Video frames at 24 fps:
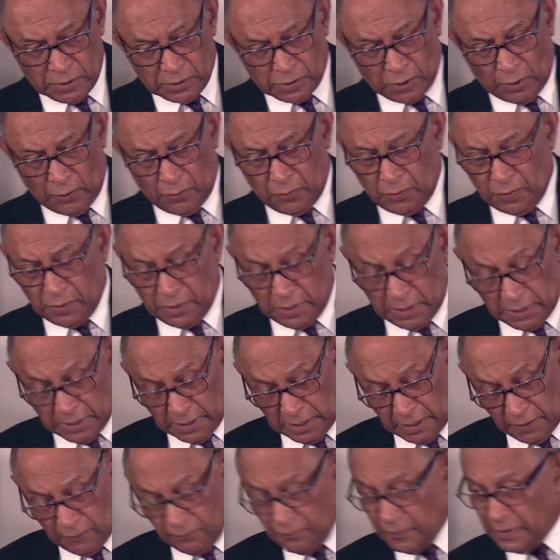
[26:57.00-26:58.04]
So
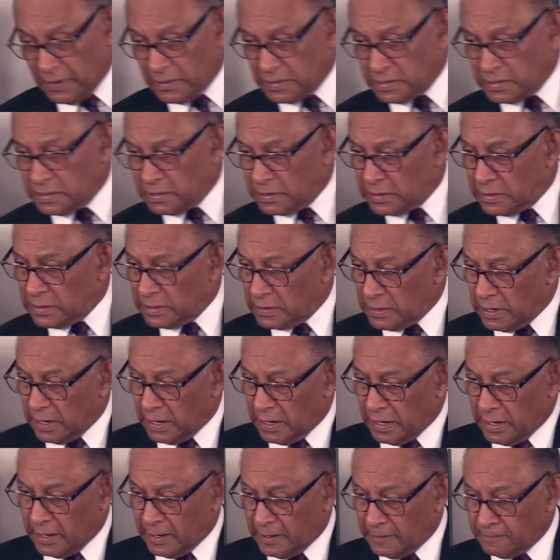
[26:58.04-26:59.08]
in verse,
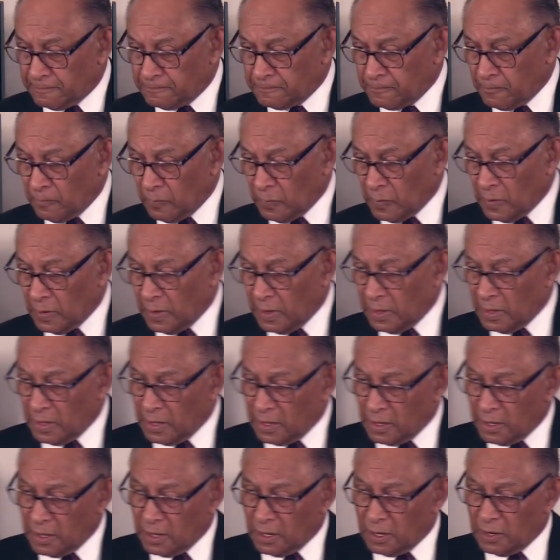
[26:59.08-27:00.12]
um,
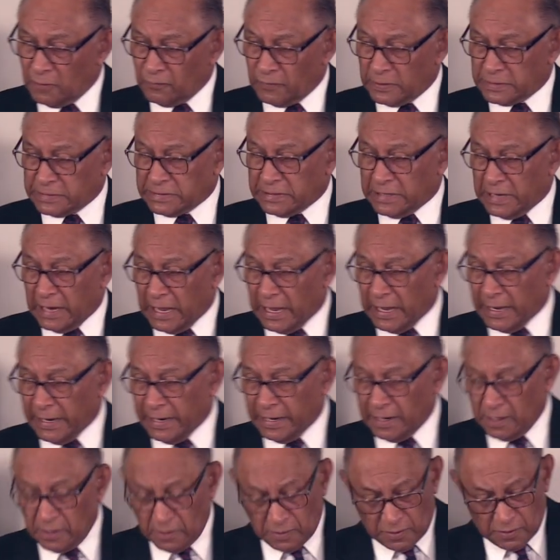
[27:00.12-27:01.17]
verse
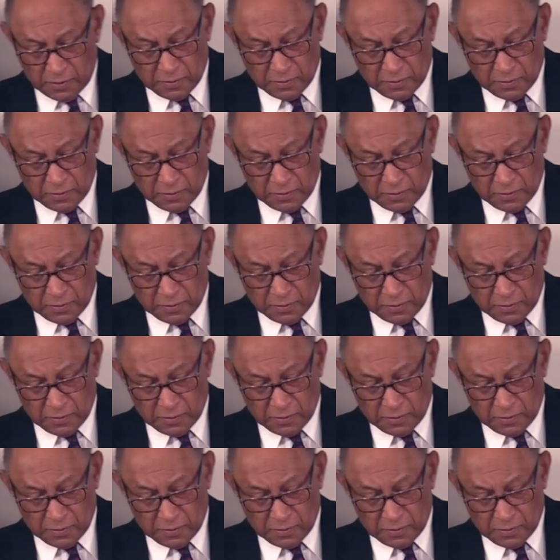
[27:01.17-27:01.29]
9